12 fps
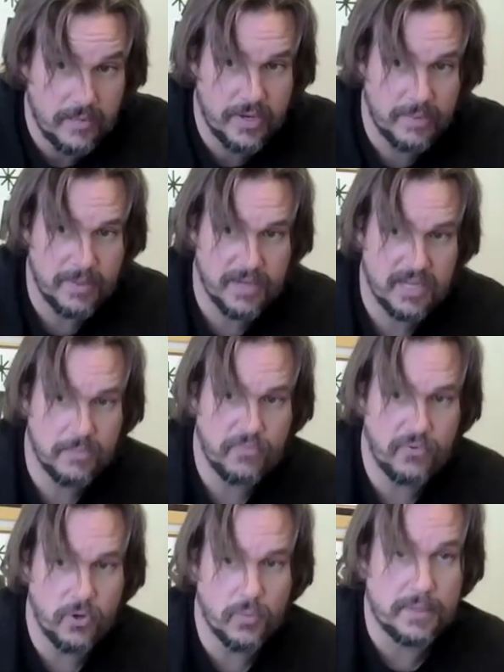And then I'm going to
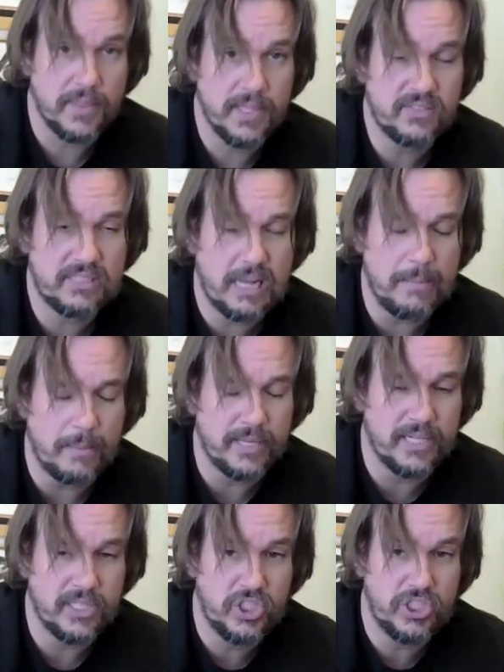come forward. This time I'm
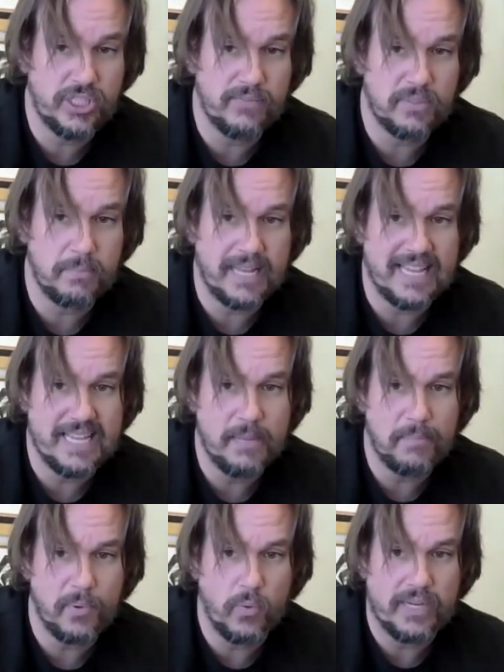going to shift my
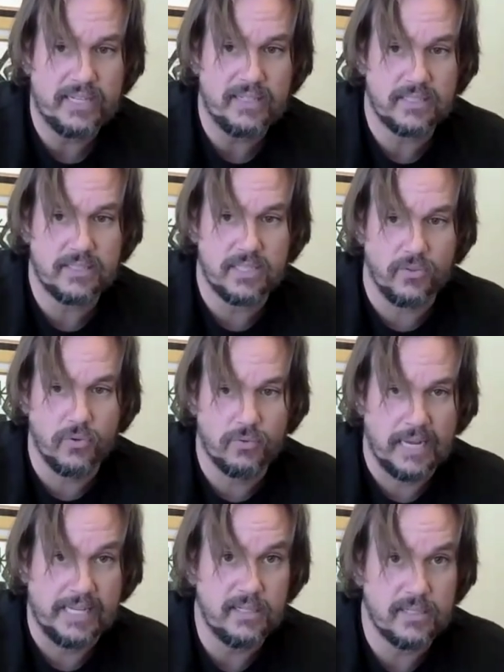hip weight to the
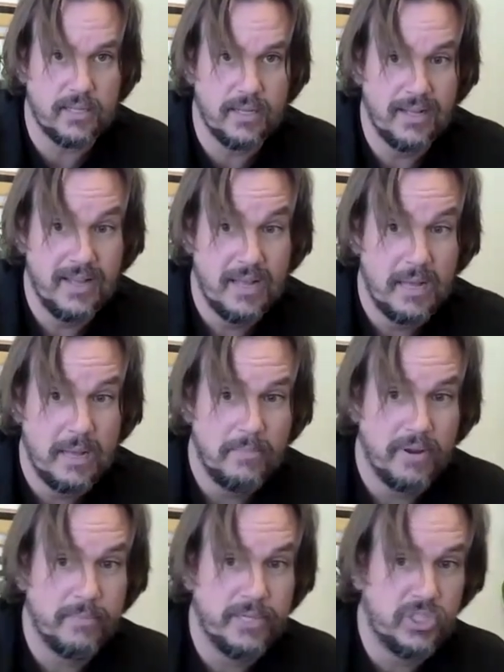right,
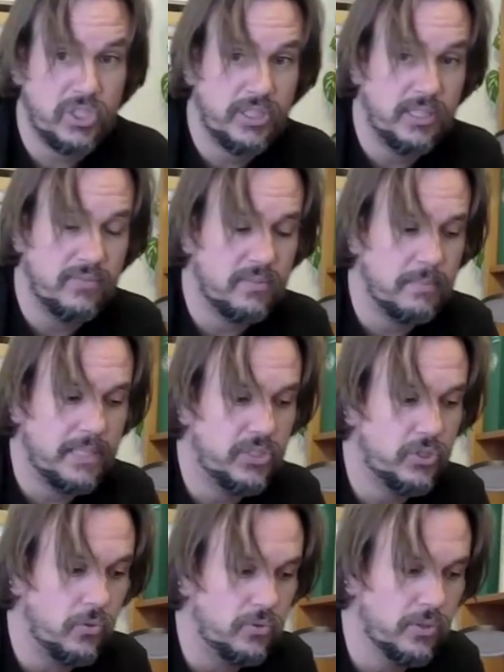but I'm going to shift my
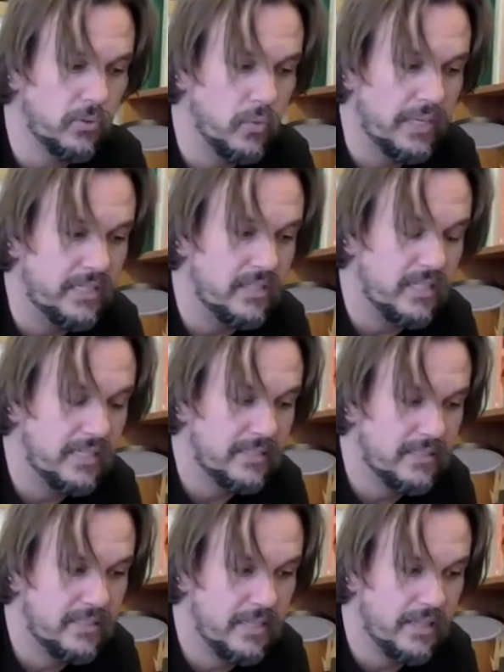shoulder weight
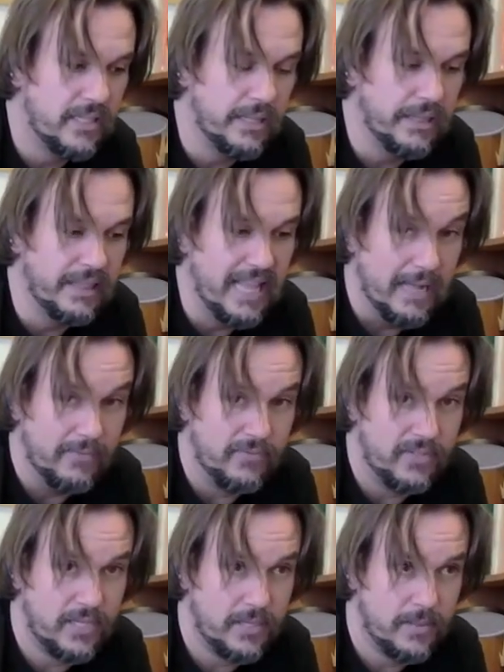to the
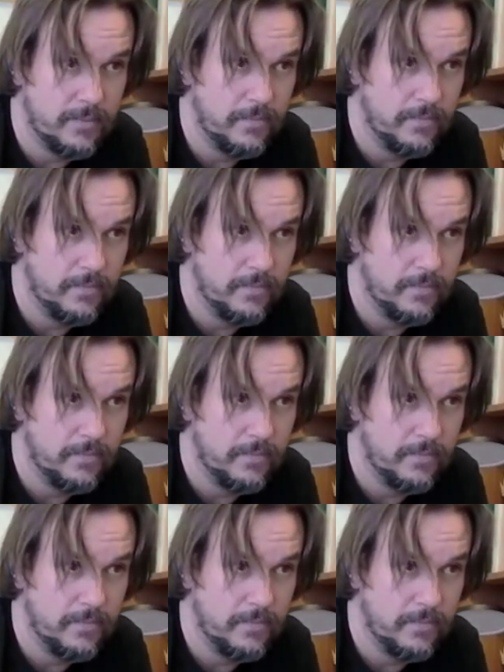left.